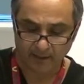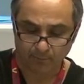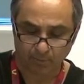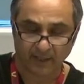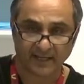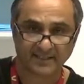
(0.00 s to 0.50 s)

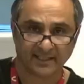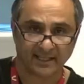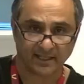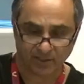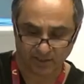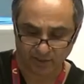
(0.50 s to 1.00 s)
place it
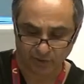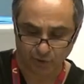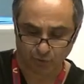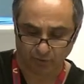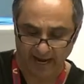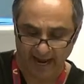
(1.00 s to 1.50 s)
into the
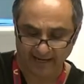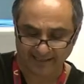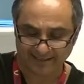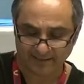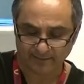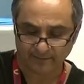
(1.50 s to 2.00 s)

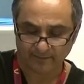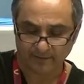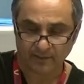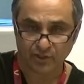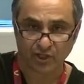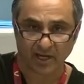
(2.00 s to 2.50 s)
tract
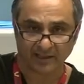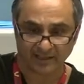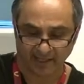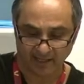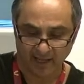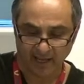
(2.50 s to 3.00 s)

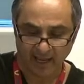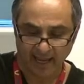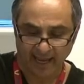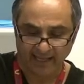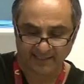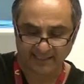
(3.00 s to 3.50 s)
gently,
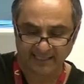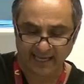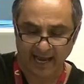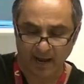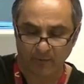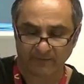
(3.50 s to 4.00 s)
and see
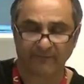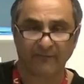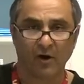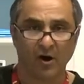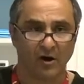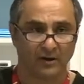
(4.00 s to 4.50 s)
how it
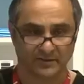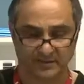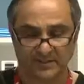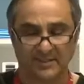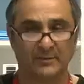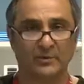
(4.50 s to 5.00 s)
falls
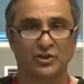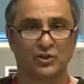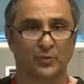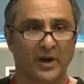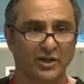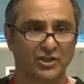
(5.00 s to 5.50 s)
and see which
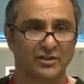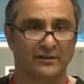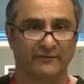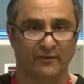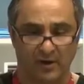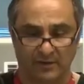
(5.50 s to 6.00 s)
direction it
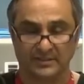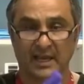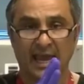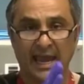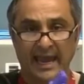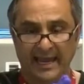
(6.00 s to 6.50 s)
falls.
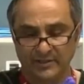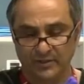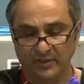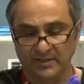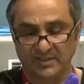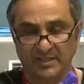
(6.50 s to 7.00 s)
As you
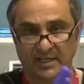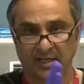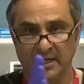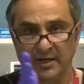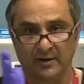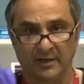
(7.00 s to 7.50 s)
can see
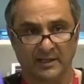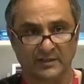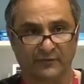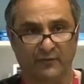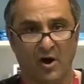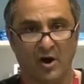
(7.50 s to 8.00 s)
here, it's
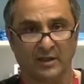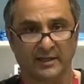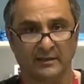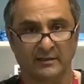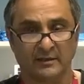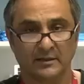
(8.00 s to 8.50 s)

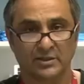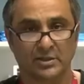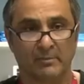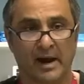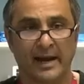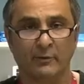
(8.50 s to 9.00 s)
falling to
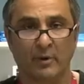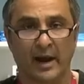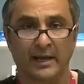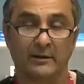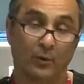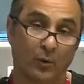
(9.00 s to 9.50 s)
my
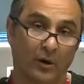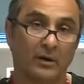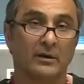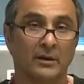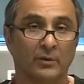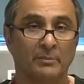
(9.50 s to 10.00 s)
right,
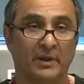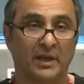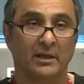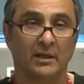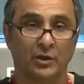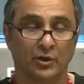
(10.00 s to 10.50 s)
or it would
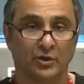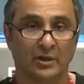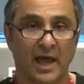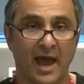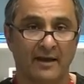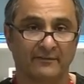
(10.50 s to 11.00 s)
be your
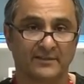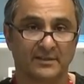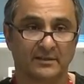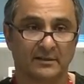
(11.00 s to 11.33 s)
left.